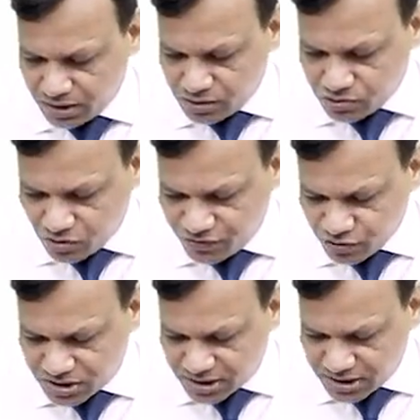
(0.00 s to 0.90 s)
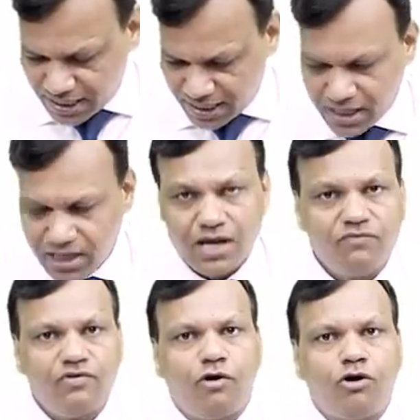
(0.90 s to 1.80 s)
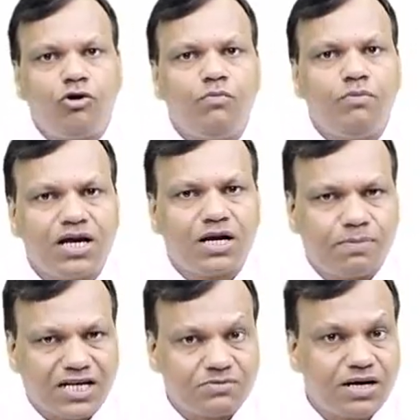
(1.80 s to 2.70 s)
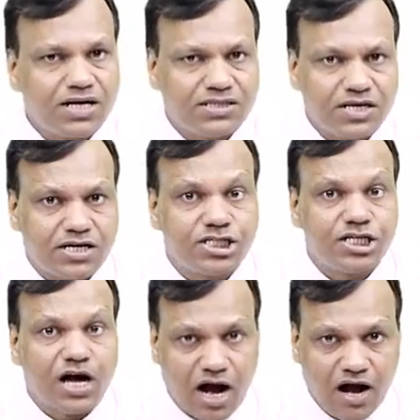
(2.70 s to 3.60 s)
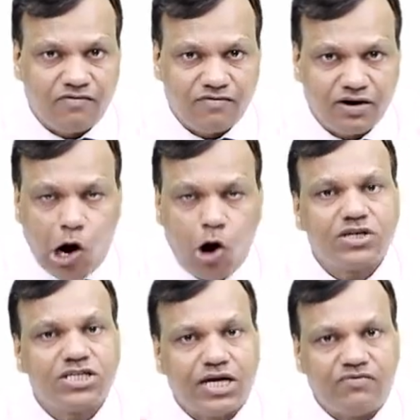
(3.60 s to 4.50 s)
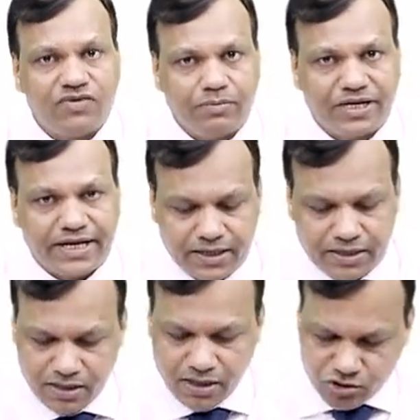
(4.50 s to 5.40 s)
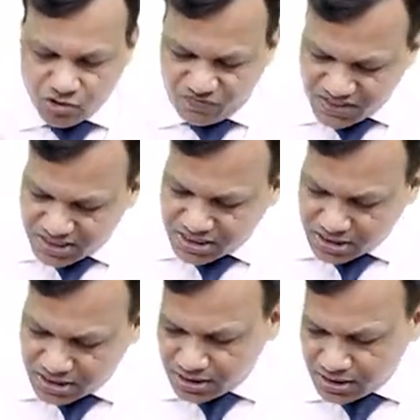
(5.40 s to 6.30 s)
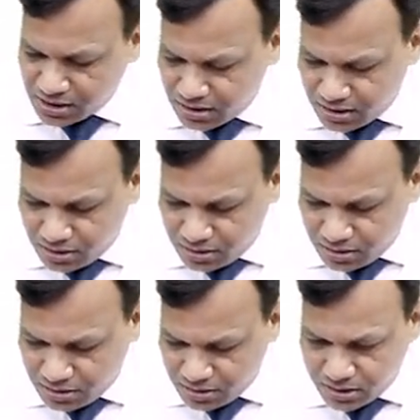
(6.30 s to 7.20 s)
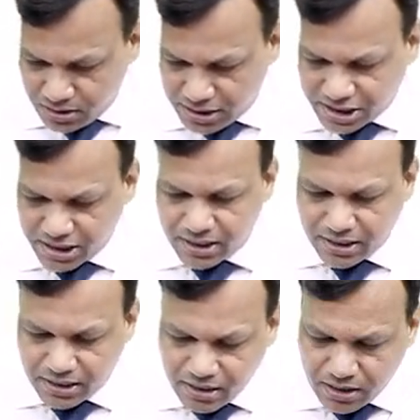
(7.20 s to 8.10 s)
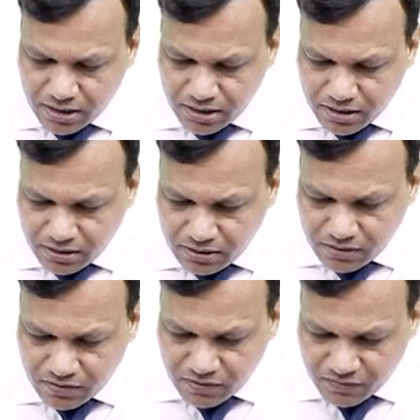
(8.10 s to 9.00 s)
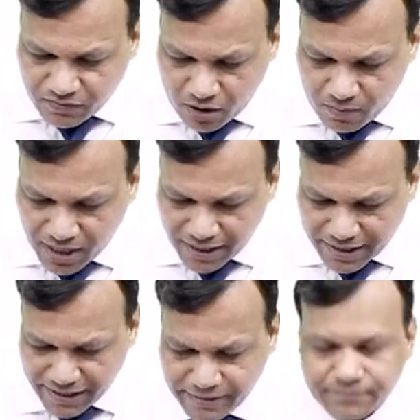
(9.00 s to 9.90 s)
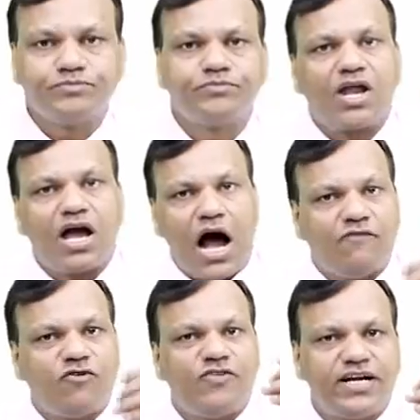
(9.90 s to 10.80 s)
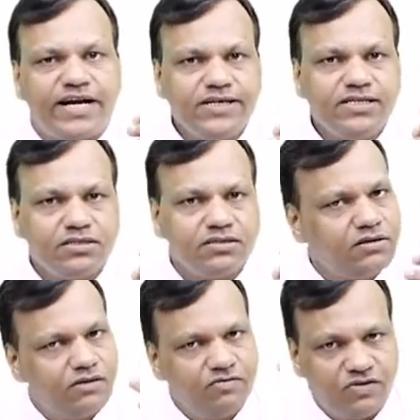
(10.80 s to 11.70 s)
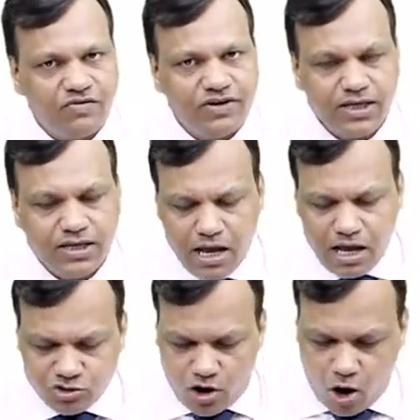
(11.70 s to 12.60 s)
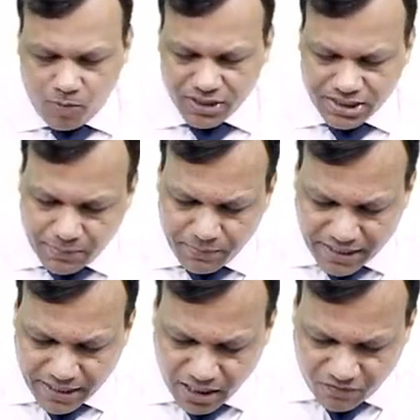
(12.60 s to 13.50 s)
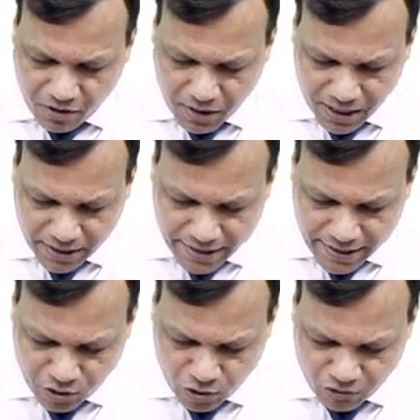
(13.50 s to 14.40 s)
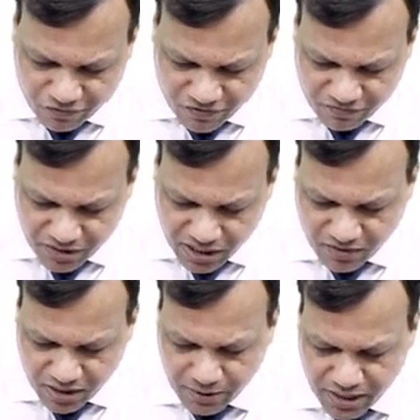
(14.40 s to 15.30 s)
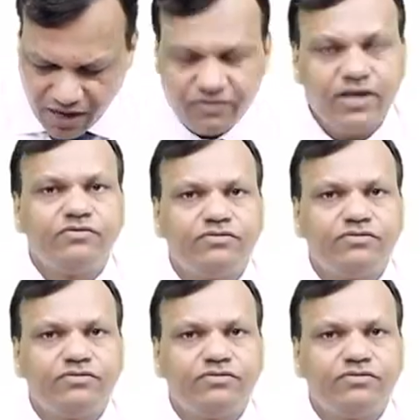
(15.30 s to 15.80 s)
So if you see that we want to make plasma concentration half, how much time will be taken? So if we see the reaction here, from 100, half of 100 is 50. So how much time it take from 100 to 50 will be half-life.